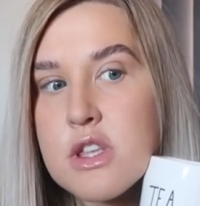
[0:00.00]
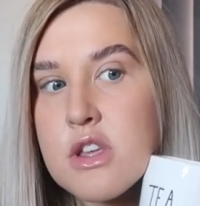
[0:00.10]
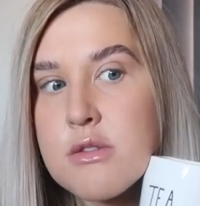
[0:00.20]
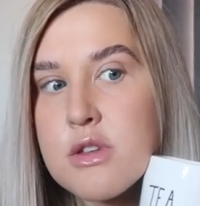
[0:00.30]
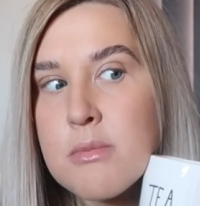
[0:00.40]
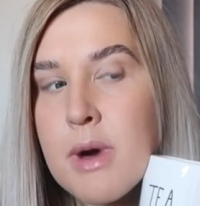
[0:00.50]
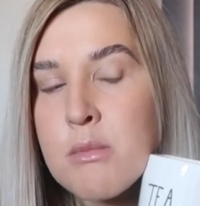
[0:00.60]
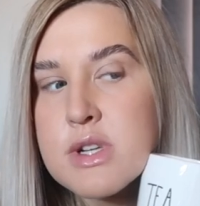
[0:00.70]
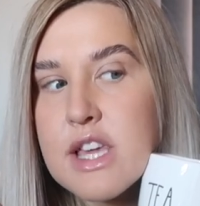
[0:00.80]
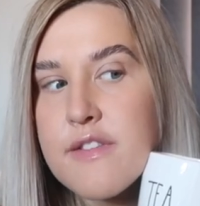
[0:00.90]
that your
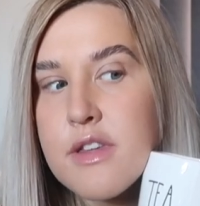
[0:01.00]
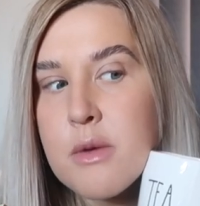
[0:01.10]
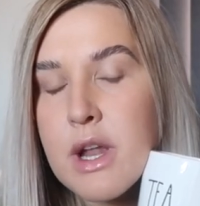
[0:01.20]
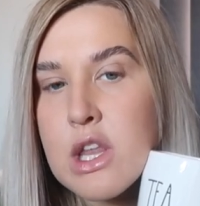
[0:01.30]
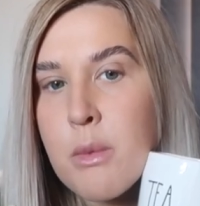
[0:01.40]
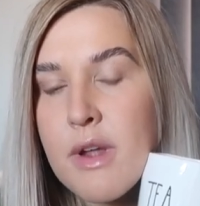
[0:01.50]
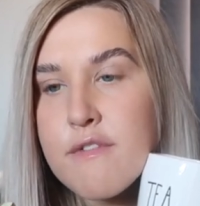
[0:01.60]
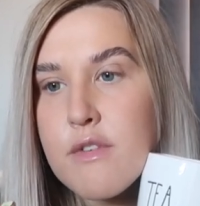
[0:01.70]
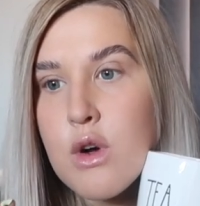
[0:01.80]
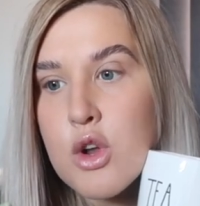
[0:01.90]
mum would give you when you went